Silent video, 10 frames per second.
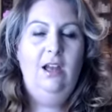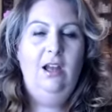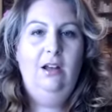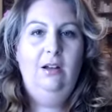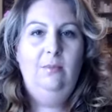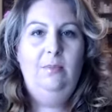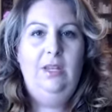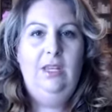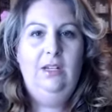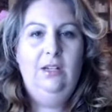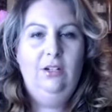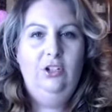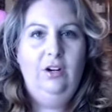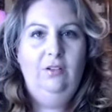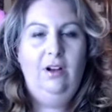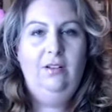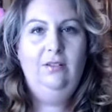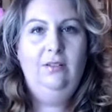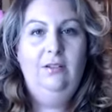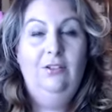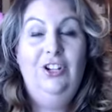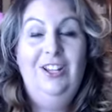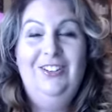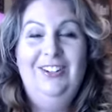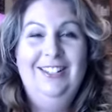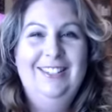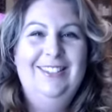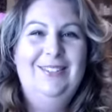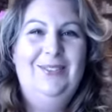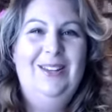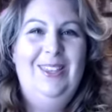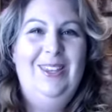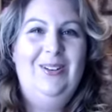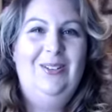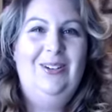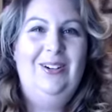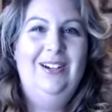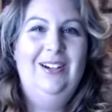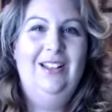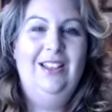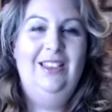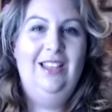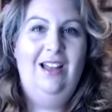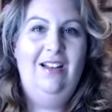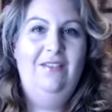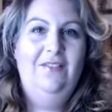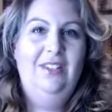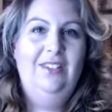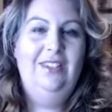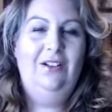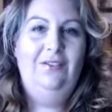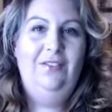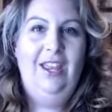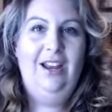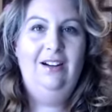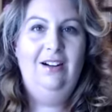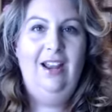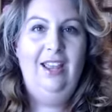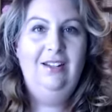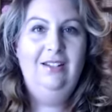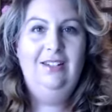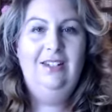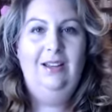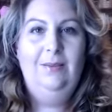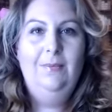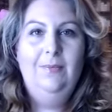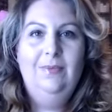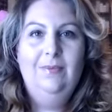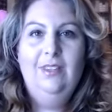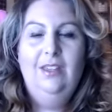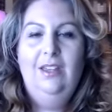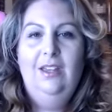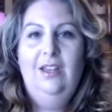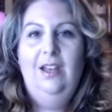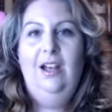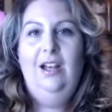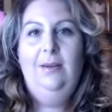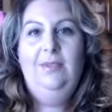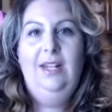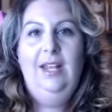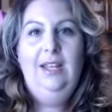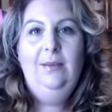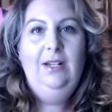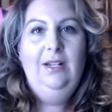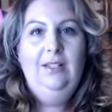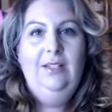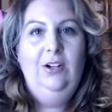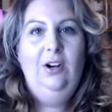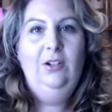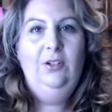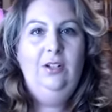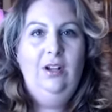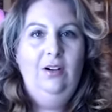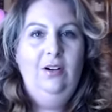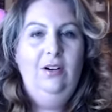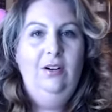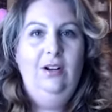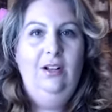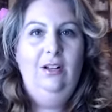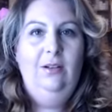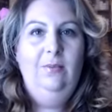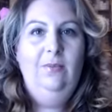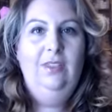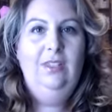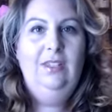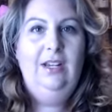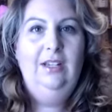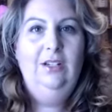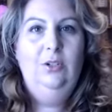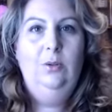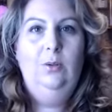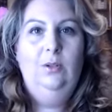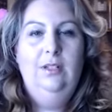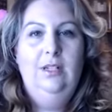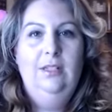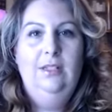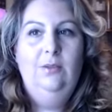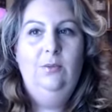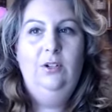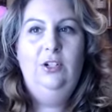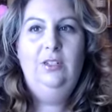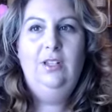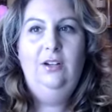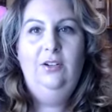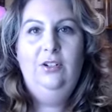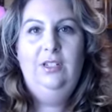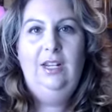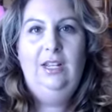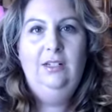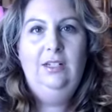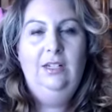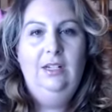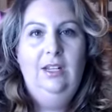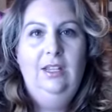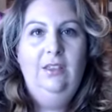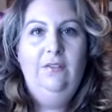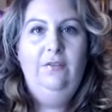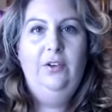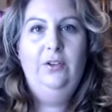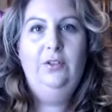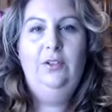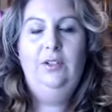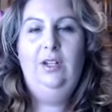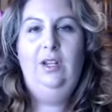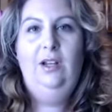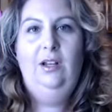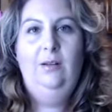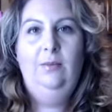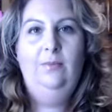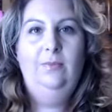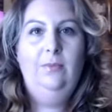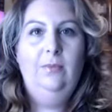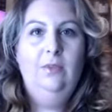uh, being generous, generous with your love, self-care, and time. Um, today I'm going to start our um, the second tool is which is understanding and the first um,